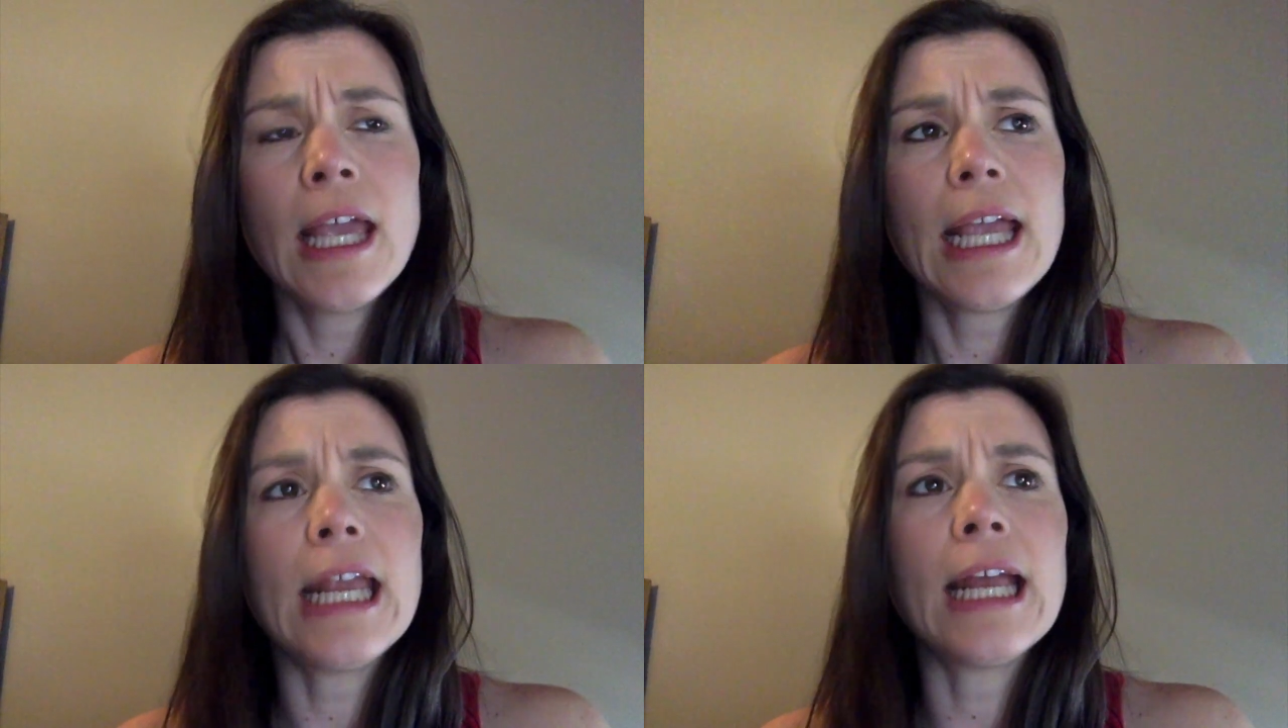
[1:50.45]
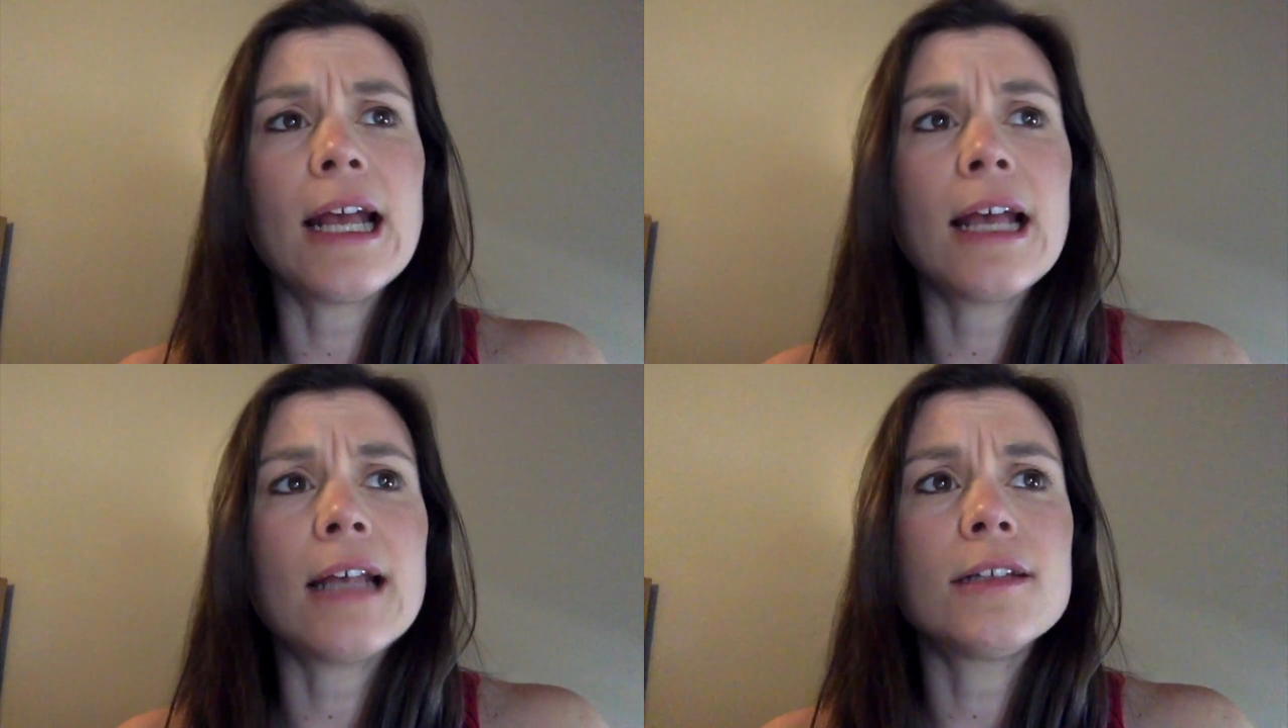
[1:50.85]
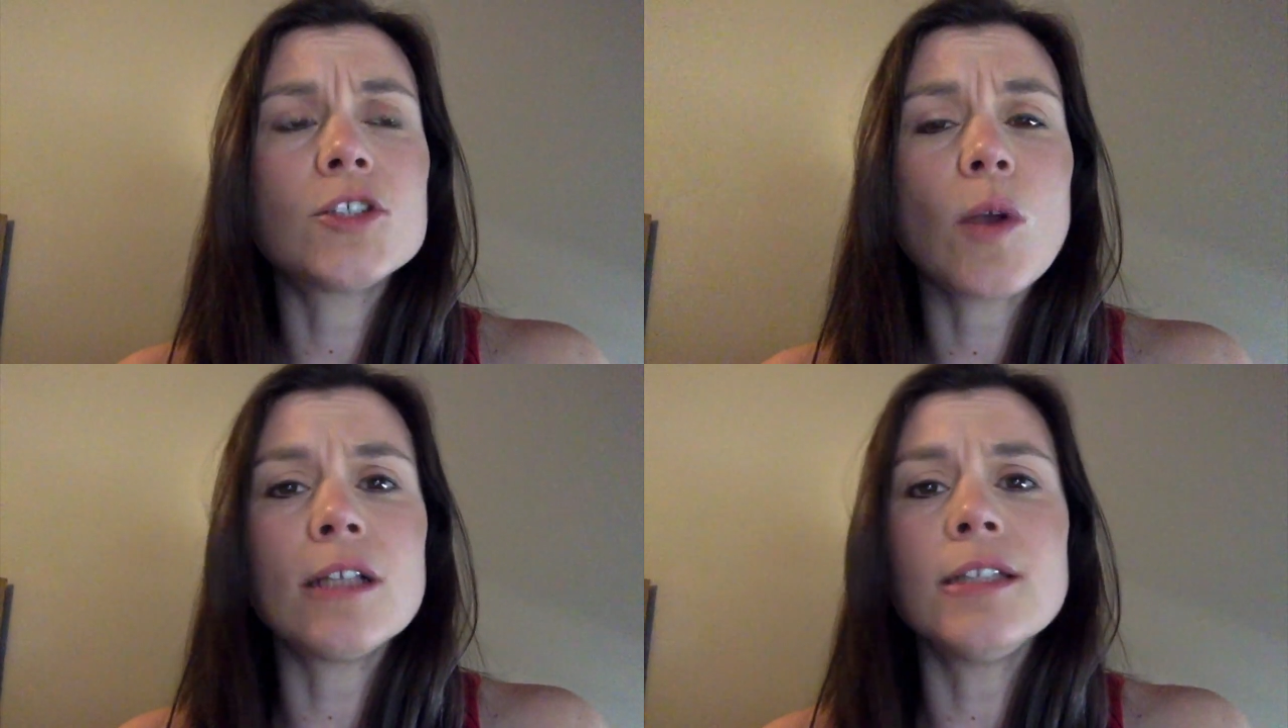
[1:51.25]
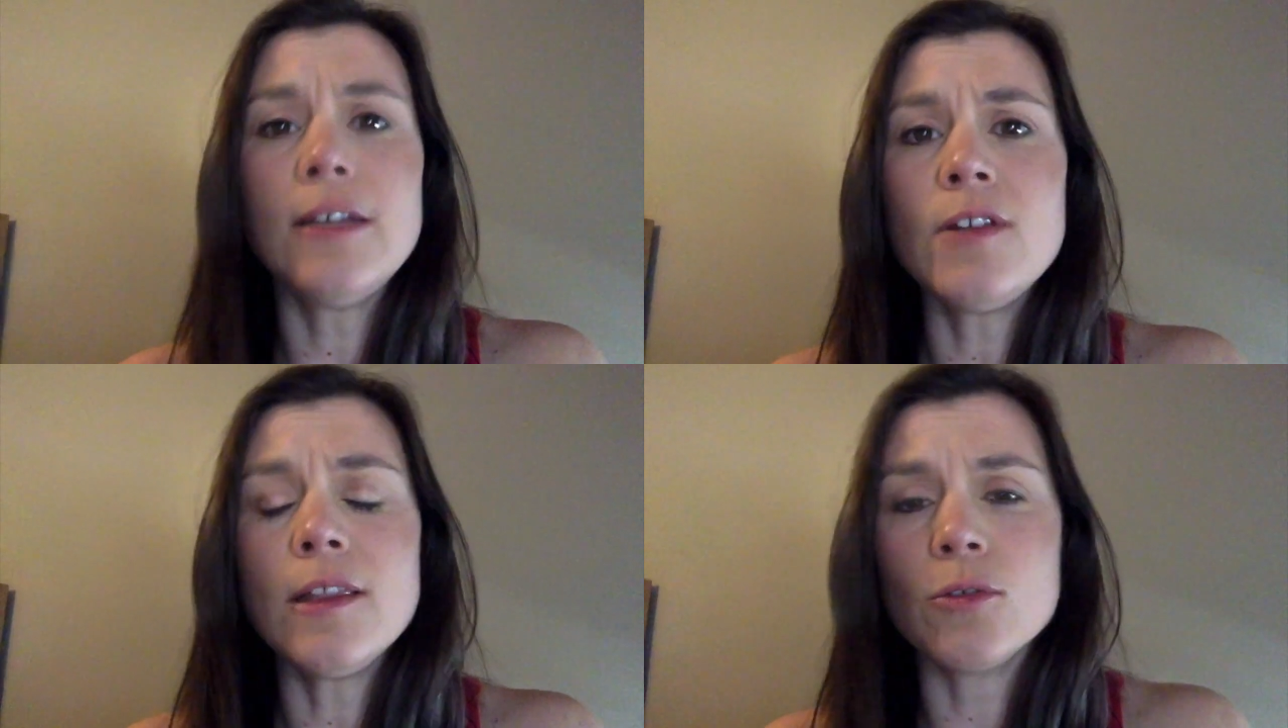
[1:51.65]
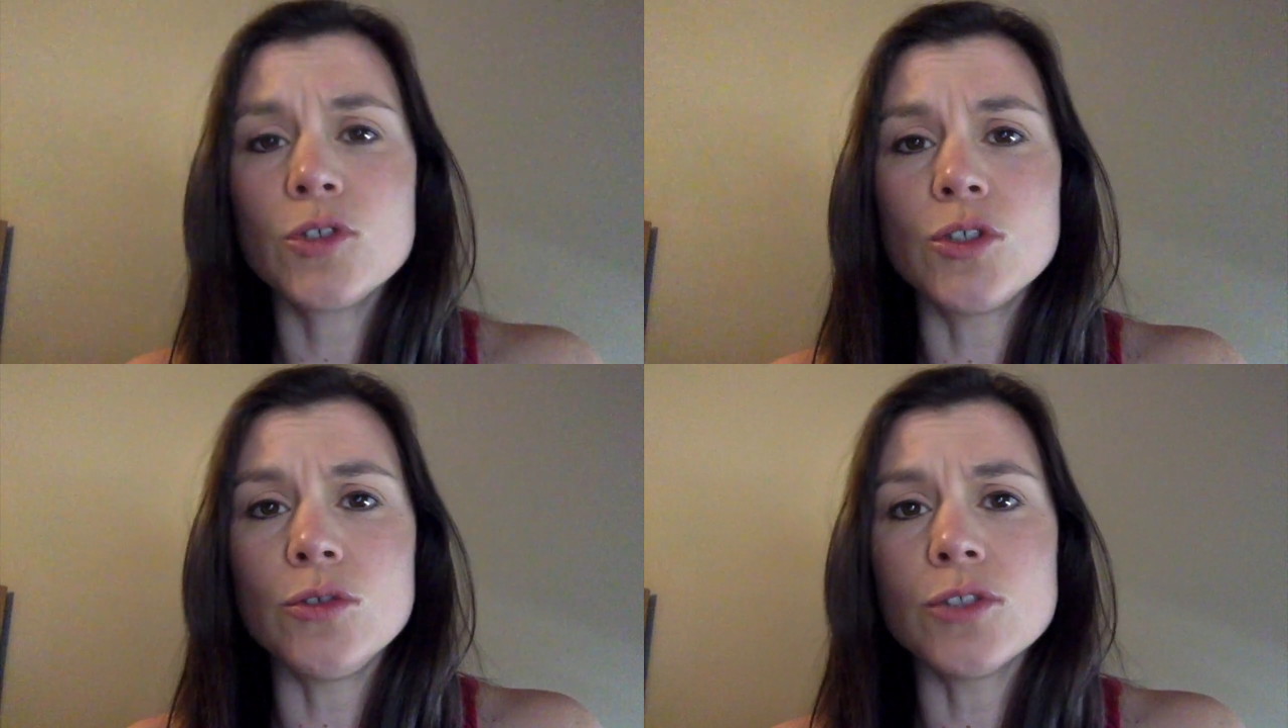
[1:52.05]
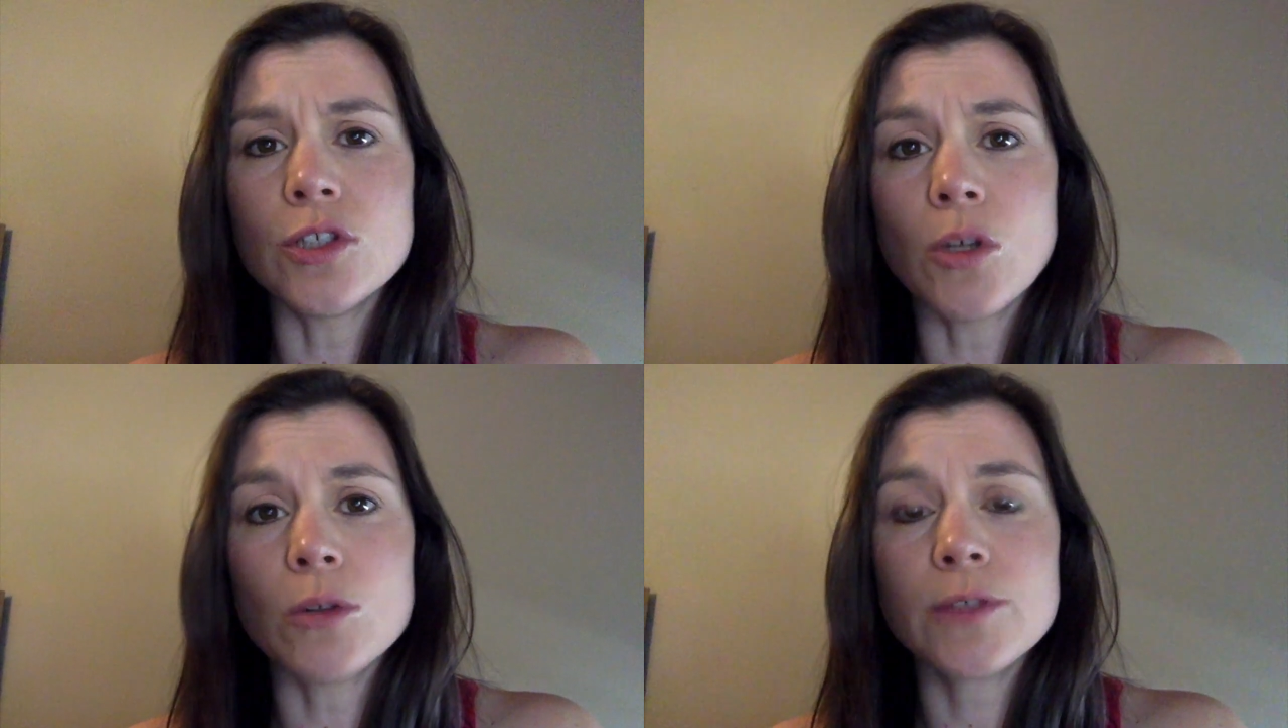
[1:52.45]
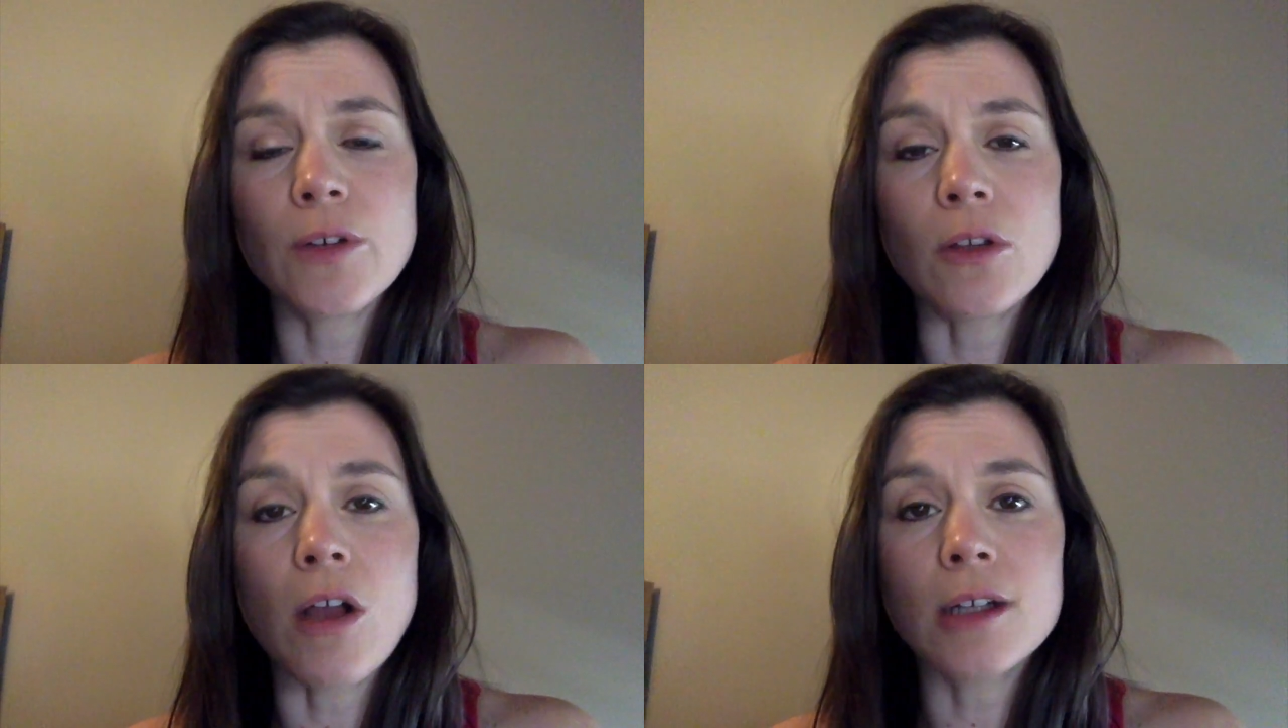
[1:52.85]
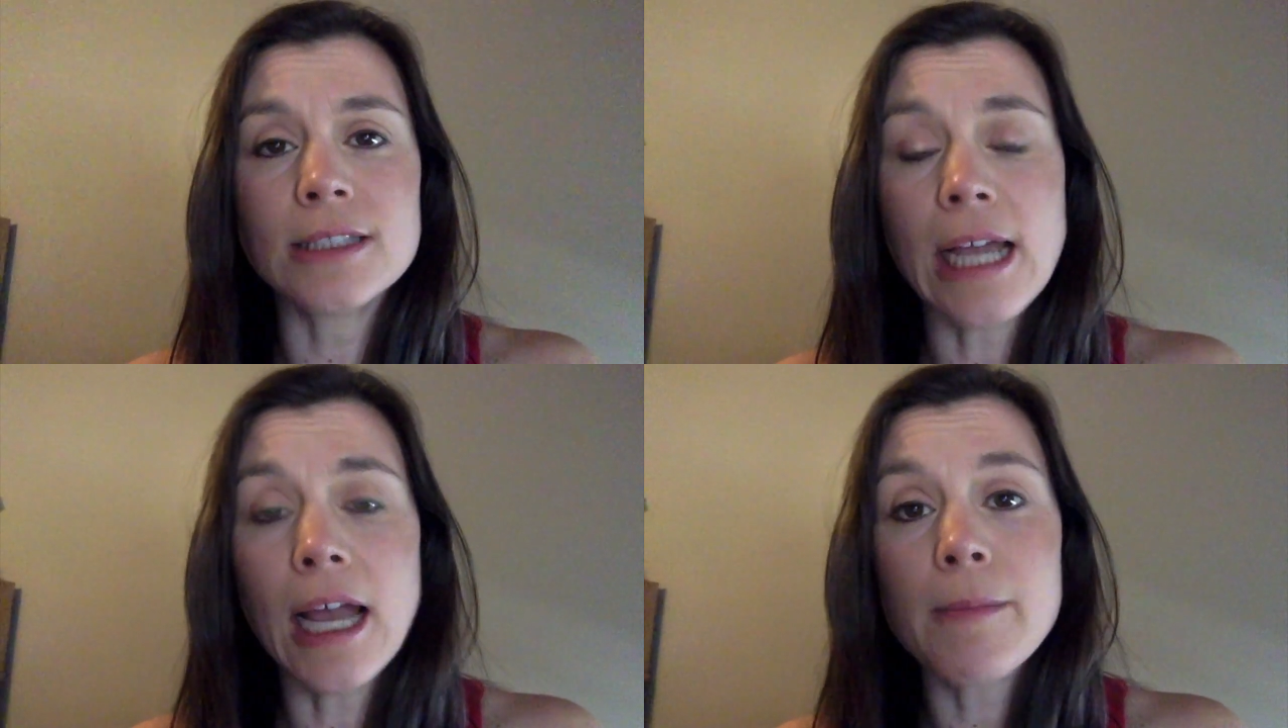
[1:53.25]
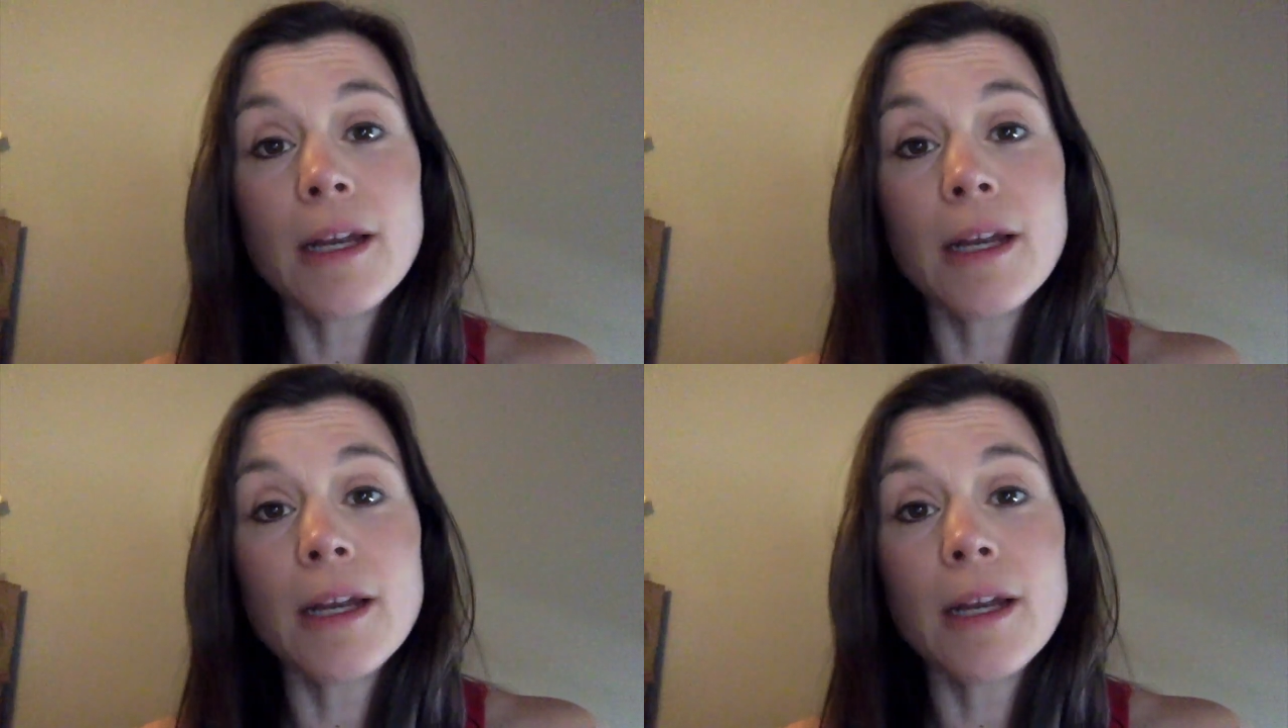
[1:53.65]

And so I lived in those do's and don'ts for a long time,